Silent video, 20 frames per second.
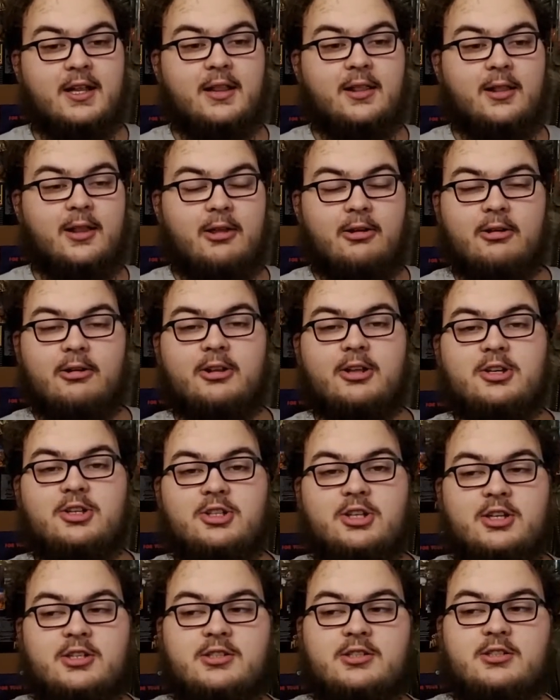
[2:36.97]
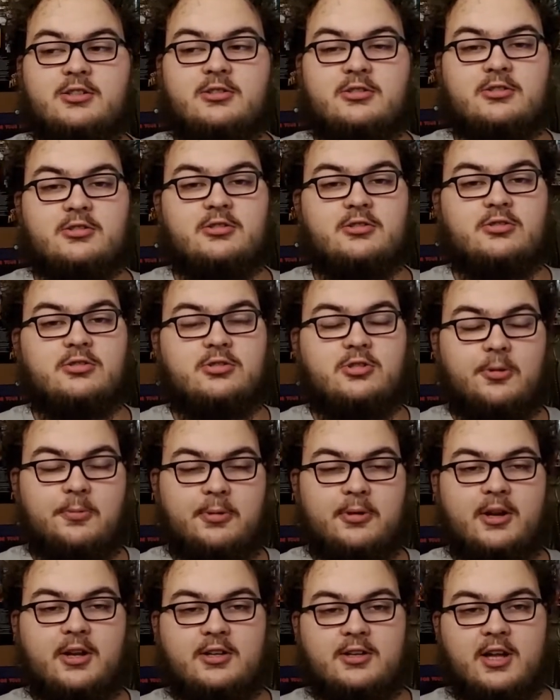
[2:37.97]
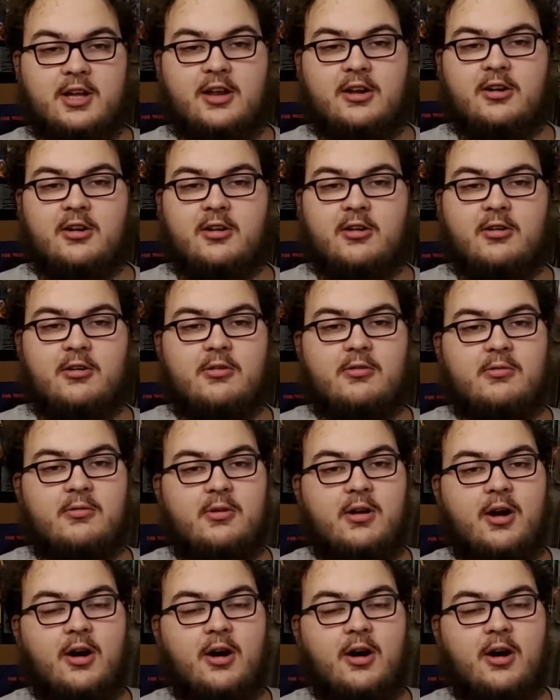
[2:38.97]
literally just Super Nintendo